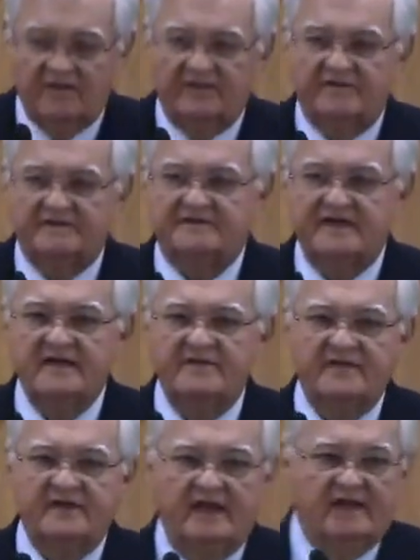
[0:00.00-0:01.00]
The seed of
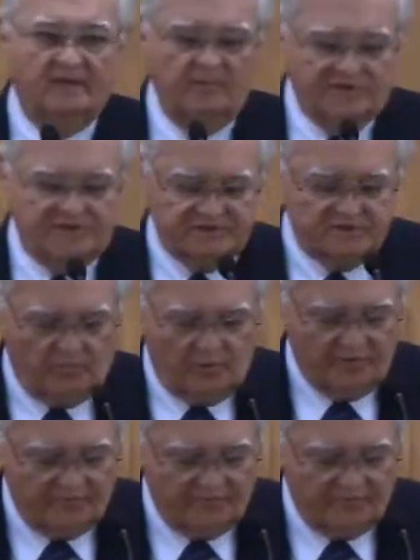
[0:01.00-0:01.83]
the kingdom, which is the word of